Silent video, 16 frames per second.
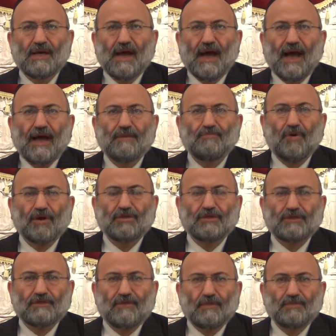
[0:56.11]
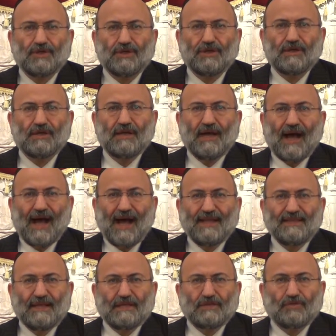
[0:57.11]
high partition from there,
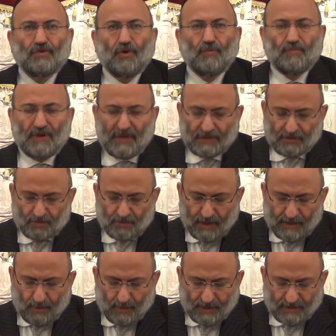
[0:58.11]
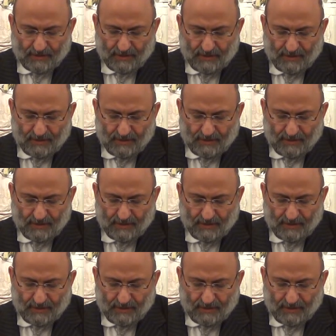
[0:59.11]
and there is no place to run away.